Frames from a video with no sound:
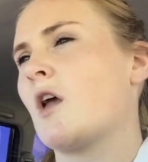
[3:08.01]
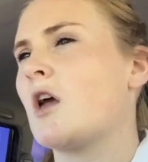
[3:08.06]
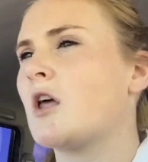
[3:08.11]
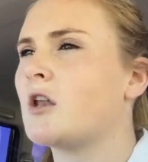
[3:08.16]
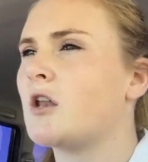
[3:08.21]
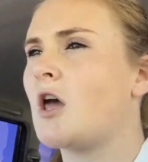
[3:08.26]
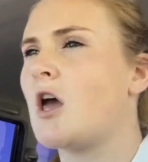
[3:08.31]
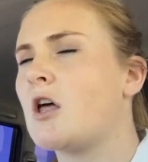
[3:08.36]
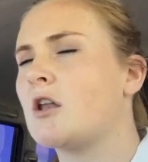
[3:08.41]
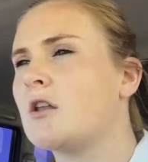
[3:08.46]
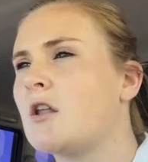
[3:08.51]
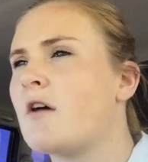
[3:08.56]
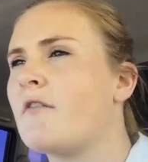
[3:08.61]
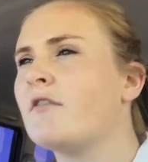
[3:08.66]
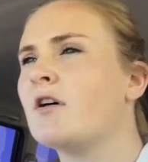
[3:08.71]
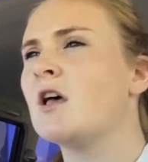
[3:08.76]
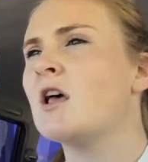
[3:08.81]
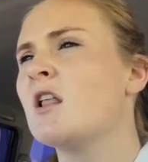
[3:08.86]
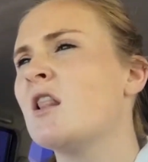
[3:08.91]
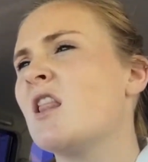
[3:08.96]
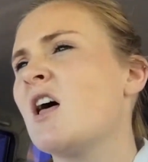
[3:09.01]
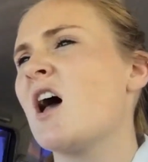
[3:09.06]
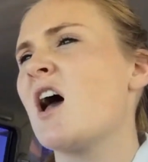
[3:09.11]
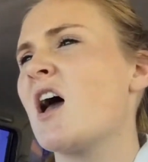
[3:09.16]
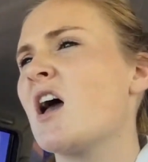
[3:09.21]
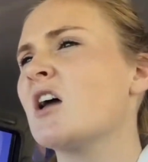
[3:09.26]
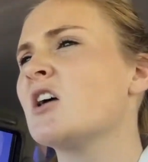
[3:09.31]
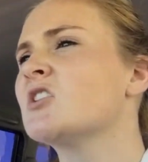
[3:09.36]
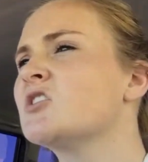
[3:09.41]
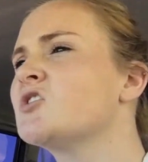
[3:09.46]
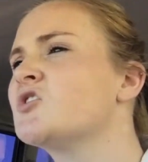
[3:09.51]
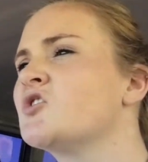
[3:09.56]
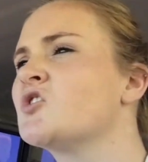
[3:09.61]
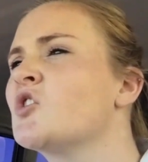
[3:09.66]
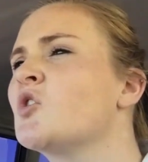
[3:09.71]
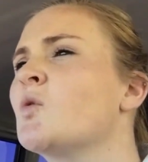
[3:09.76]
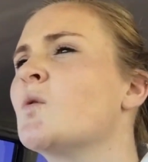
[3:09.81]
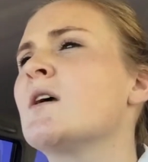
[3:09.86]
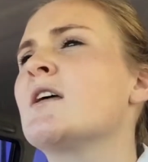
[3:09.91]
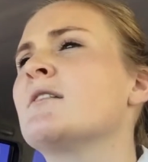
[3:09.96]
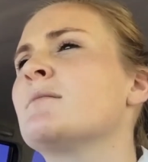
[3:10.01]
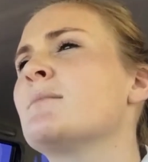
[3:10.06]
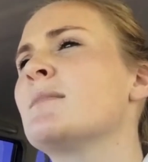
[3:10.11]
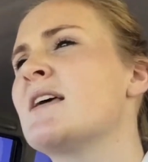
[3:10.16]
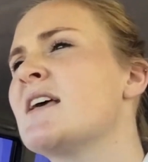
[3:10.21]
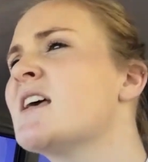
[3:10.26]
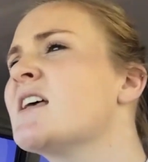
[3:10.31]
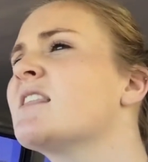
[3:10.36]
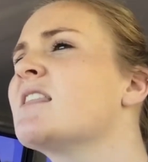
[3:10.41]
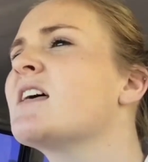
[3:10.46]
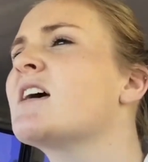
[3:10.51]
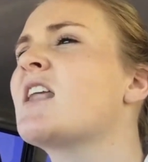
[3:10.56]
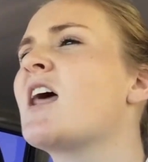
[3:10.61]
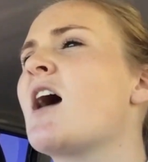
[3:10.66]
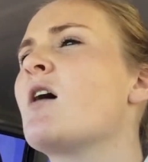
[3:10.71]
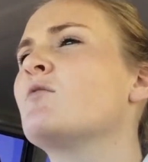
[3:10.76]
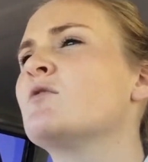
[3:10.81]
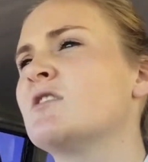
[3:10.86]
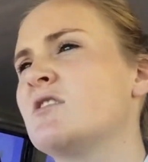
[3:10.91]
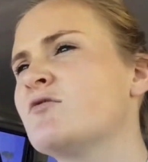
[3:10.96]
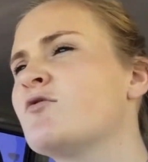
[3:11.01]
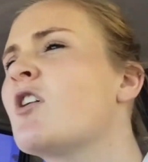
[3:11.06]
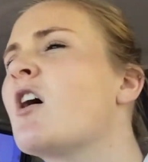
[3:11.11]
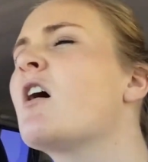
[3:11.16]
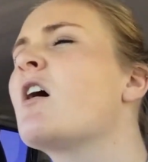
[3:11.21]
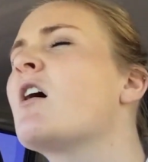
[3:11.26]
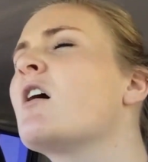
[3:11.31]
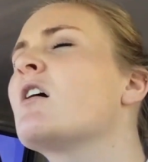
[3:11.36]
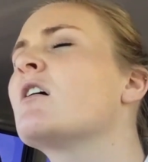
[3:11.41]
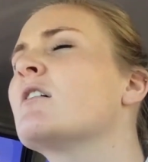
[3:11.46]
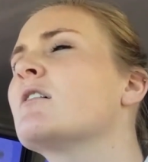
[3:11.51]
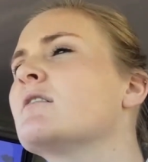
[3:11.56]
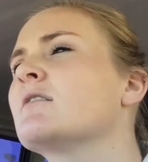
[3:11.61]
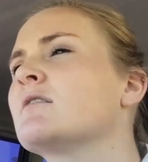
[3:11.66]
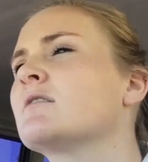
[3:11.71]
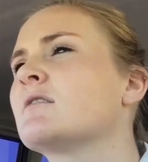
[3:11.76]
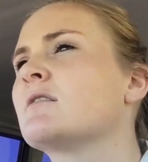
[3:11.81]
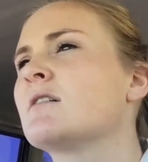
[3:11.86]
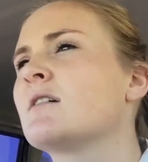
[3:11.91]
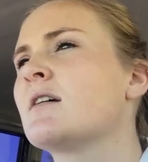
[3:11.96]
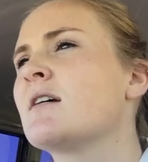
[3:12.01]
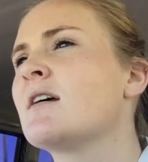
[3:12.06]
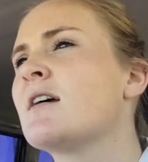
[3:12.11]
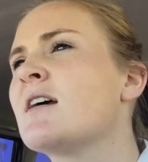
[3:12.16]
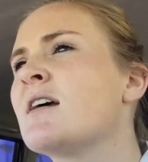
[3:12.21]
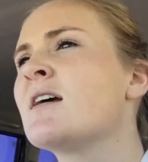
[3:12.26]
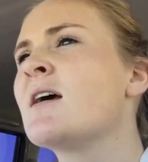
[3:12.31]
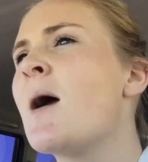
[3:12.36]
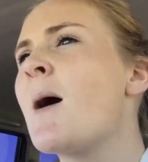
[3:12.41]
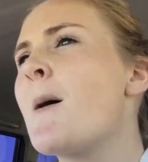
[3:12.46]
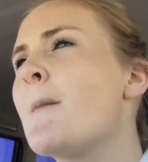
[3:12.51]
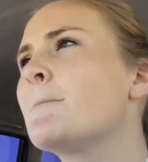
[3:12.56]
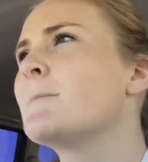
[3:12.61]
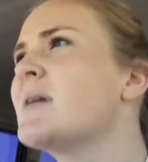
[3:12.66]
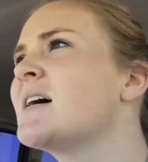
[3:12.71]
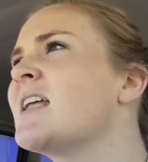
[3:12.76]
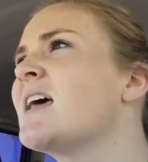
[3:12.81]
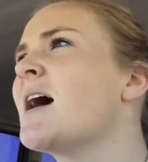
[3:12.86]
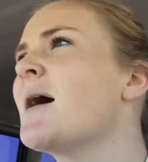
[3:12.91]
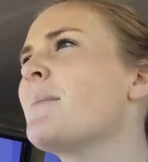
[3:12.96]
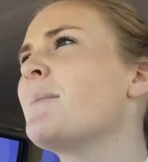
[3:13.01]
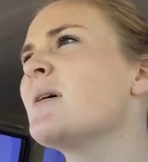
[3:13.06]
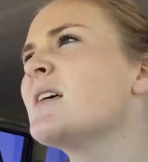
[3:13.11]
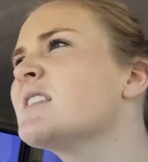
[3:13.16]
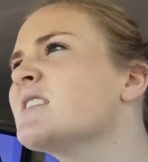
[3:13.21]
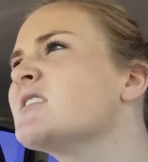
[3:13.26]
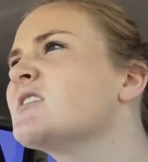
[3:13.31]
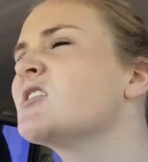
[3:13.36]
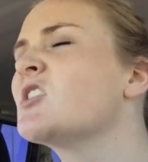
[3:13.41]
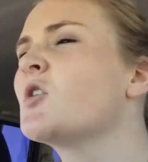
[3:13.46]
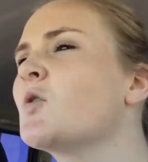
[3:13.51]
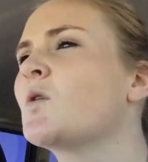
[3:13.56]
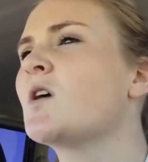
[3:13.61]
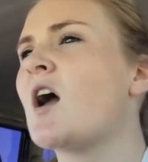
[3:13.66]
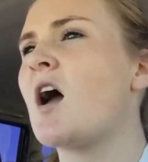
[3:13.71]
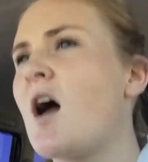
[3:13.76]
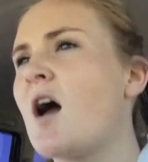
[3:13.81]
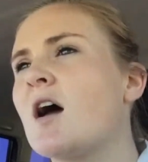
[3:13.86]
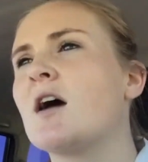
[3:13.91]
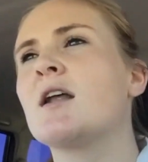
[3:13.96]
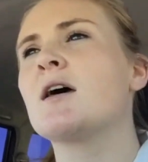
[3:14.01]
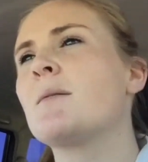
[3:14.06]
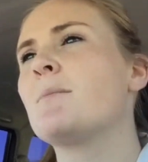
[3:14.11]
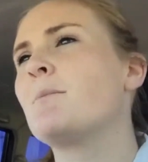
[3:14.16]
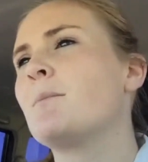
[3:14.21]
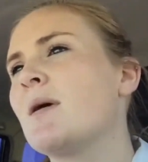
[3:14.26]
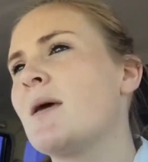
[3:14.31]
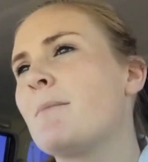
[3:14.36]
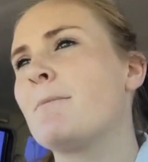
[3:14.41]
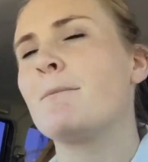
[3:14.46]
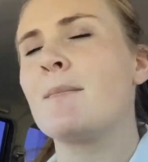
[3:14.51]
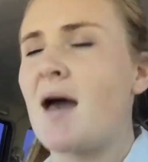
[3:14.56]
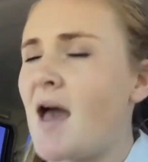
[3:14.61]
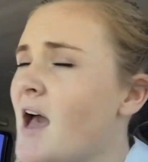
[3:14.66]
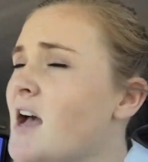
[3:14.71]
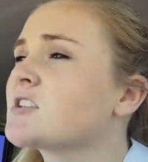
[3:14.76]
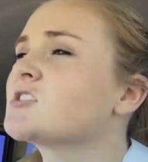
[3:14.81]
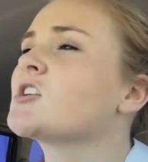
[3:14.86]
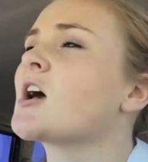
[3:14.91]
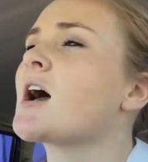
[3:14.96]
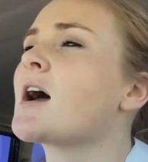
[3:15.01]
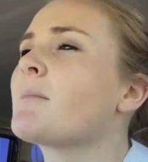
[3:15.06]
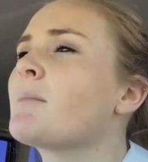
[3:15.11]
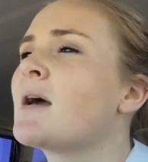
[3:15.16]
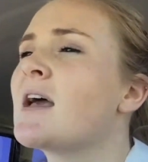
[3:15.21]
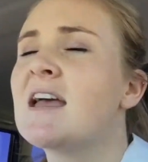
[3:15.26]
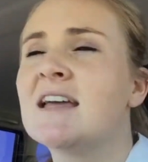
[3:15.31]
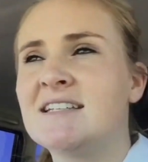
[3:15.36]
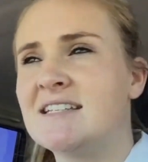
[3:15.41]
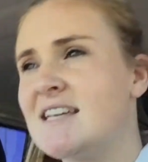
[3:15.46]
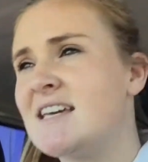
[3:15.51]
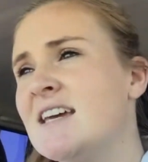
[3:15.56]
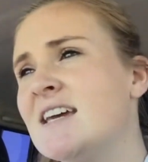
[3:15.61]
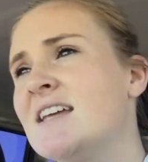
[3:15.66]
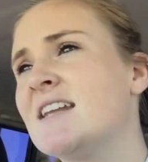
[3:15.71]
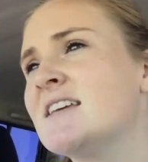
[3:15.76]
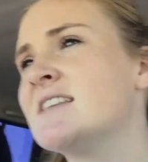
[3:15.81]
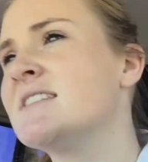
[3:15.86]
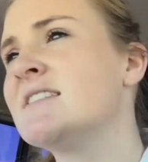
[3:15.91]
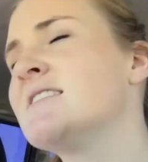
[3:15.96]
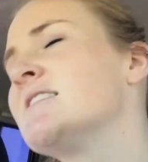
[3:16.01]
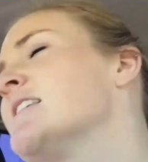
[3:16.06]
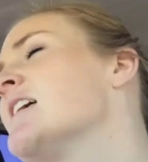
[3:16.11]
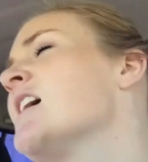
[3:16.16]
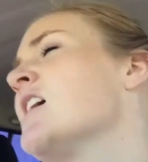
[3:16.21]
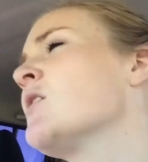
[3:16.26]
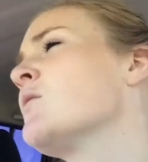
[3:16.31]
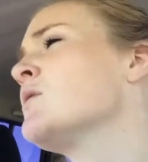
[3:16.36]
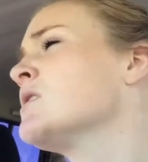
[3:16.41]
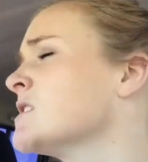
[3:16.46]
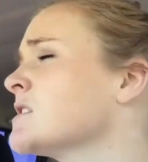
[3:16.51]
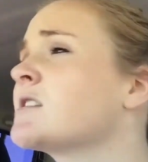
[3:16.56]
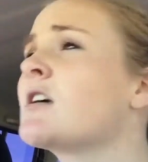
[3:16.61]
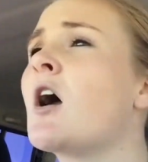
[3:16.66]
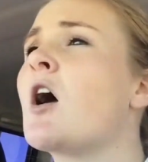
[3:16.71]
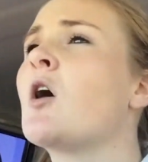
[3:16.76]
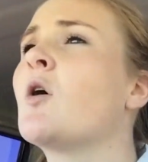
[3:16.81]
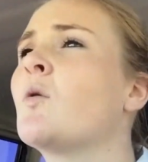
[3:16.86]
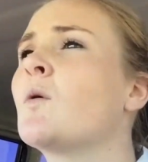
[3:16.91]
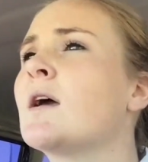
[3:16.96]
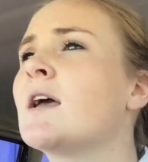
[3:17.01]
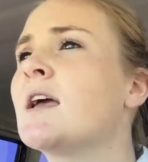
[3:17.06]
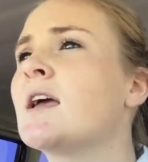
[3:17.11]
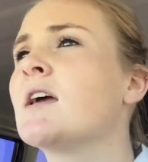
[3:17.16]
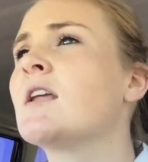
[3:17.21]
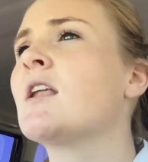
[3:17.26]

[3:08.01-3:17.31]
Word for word: And I never liked to admit that I was wrong. And I've been so caught up in my job, didn't see what's going on.